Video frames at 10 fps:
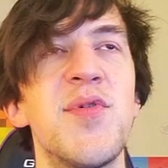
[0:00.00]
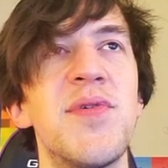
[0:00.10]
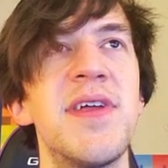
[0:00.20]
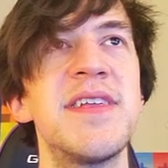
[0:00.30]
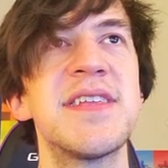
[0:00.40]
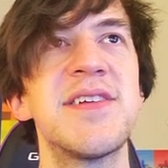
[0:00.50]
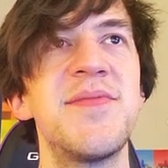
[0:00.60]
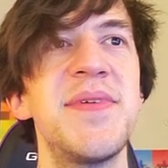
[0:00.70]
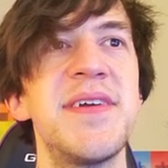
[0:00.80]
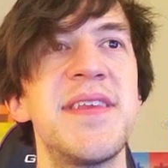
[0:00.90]
Poltergeist
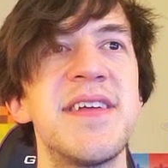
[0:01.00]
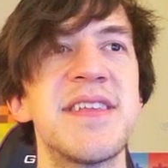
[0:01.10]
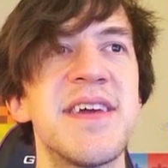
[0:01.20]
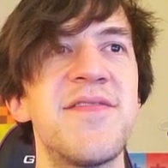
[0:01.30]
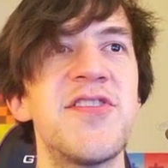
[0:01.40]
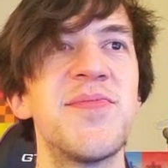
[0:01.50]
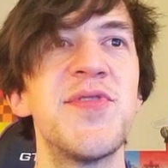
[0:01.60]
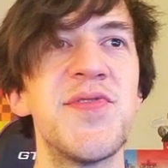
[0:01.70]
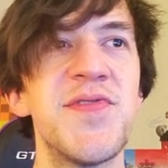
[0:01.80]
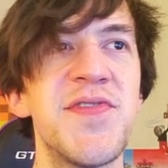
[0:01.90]
could be a nice coverage
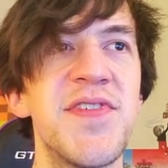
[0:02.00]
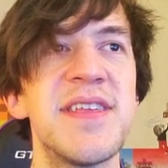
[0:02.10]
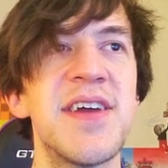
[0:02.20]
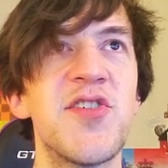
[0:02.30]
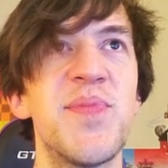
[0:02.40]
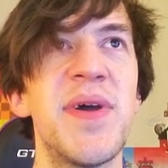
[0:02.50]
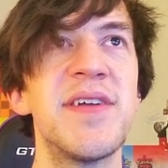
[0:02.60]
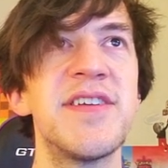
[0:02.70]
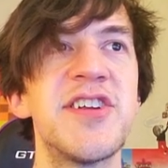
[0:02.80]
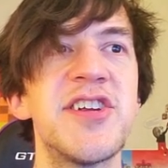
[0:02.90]
move. Sucker
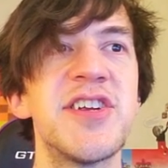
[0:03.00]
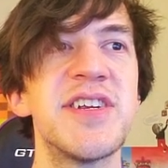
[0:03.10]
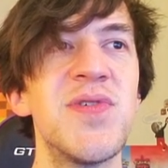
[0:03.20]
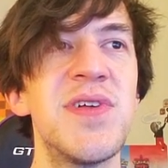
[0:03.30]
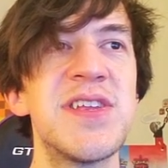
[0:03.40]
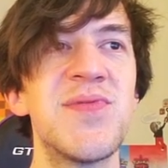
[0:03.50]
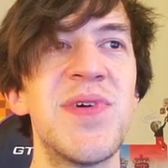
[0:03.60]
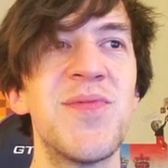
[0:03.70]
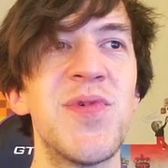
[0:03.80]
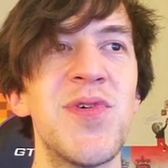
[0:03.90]
Punch. Could also
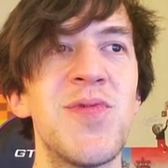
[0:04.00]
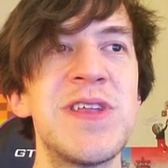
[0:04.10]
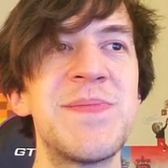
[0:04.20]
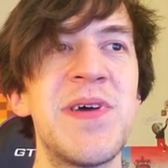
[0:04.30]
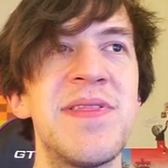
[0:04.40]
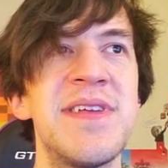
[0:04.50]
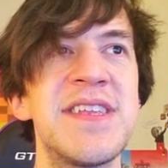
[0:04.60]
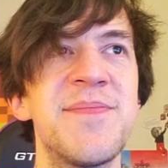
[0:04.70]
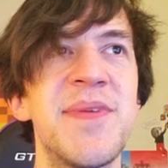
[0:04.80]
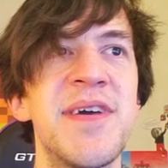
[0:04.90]
run Will-O-Wisp on
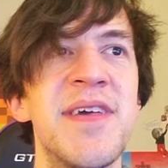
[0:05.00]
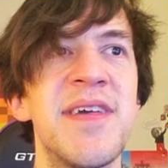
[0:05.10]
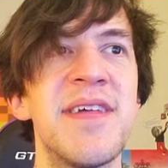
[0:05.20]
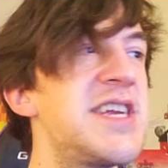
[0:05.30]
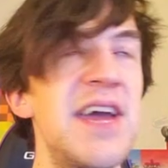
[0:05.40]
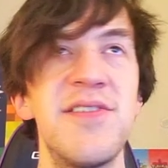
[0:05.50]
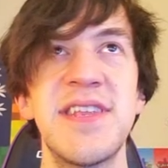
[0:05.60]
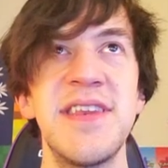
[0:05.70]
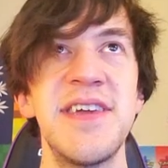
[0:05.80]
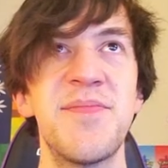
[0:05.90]
this, but Shadow
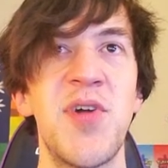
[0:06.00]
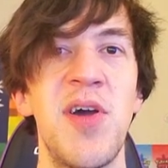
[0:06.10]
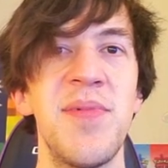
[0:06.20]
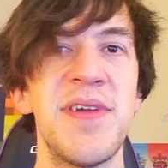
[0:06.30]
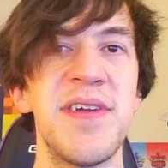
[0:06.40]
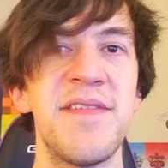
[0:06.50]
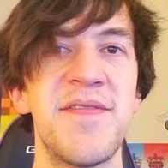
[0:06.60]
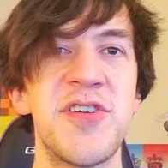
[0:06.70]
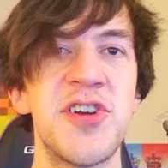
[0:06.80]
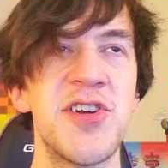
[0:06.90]
Sneak probably
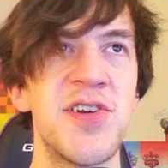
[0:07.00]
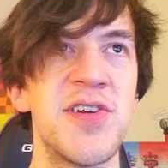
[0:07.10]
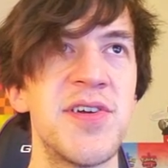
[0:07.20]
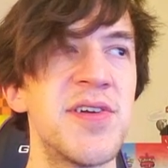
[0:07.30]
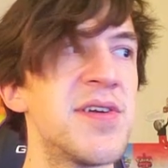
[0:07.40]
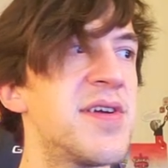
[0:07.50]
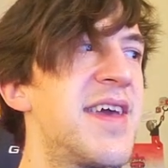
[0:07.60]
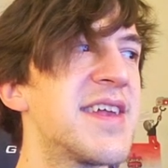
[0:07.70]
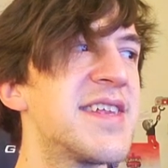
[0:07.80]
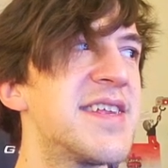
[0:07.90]
for sure.
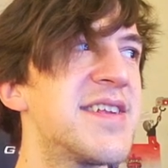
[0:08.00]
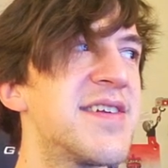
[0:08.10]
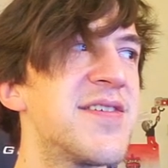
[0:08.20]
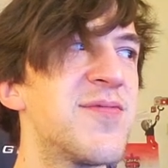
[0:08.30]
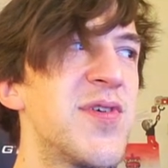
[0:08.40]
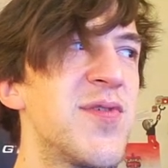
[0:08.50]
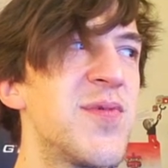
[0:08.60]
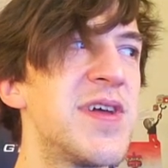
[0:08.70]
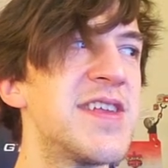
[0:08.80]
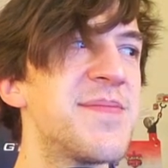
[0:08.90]
X-Scissor,
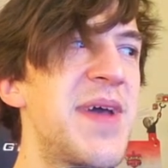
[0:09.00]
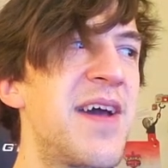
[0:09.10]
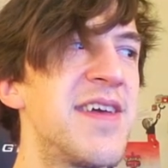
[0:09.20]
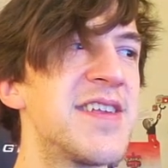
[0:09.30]
Will-O-Wisp, Ally